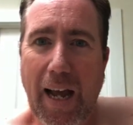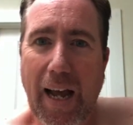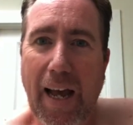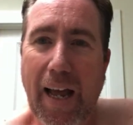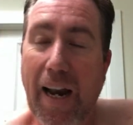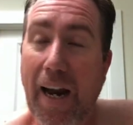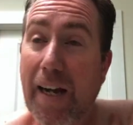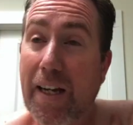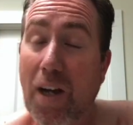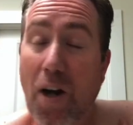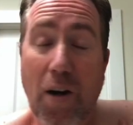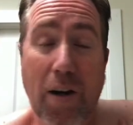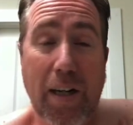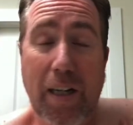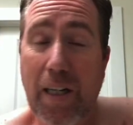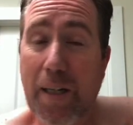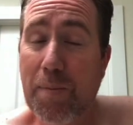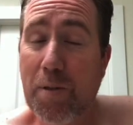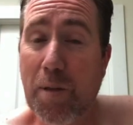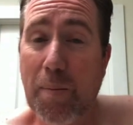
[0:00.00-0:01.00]
And I caught a
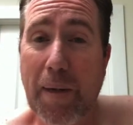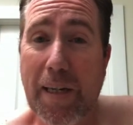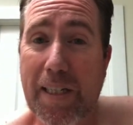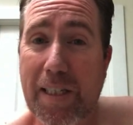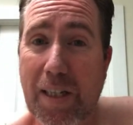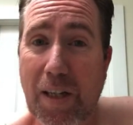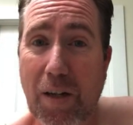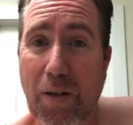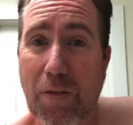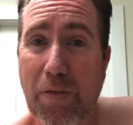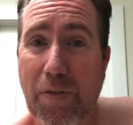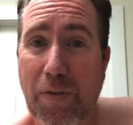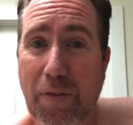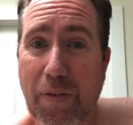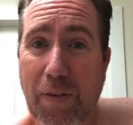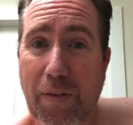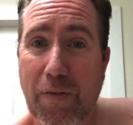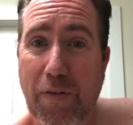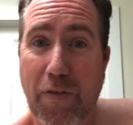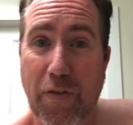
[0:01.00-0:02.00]
glimpse of
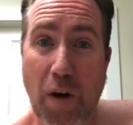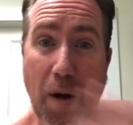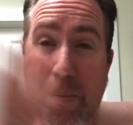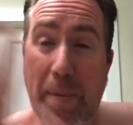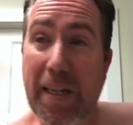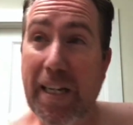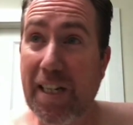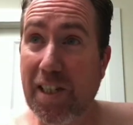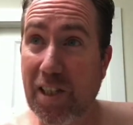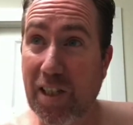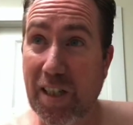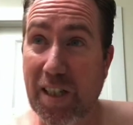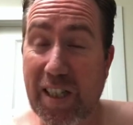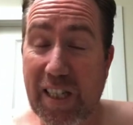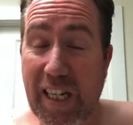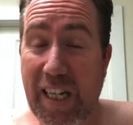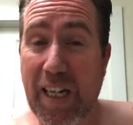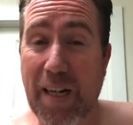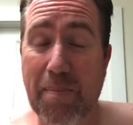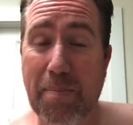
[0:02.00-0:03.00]
myself from a
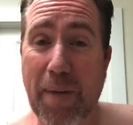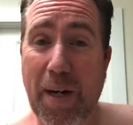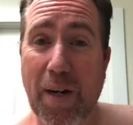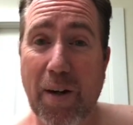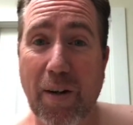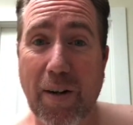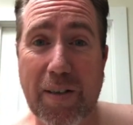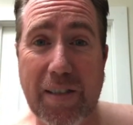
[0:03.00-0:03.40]
distance in a mirror.